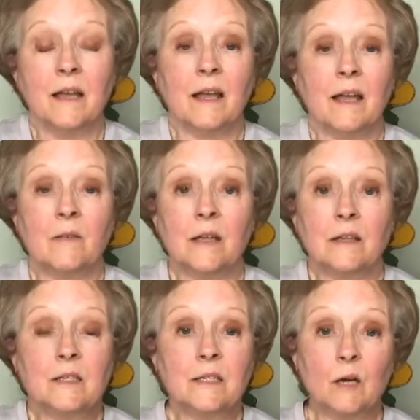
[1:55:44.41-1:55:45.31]
And then
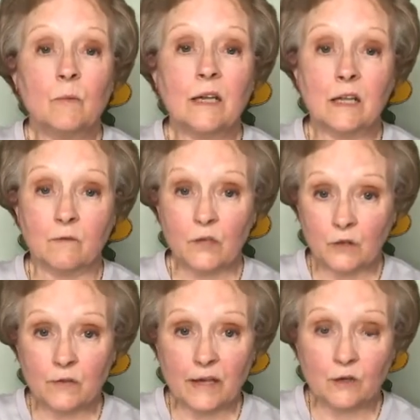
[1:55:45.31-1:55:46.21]
so many of
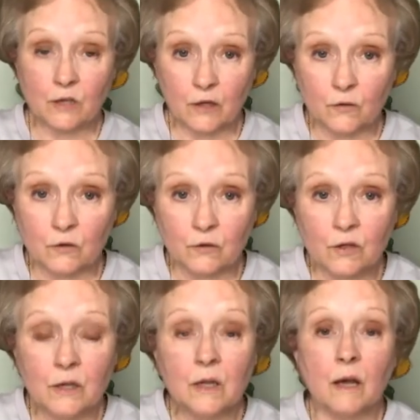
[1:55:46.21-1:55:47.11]
you that are local
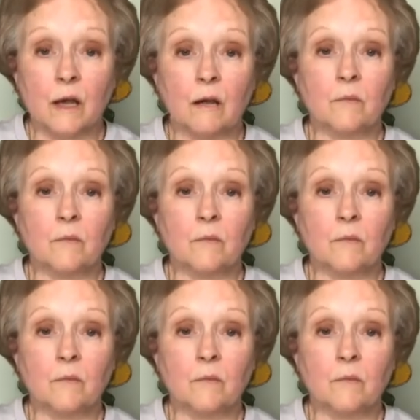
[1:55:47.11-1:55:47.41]
uh,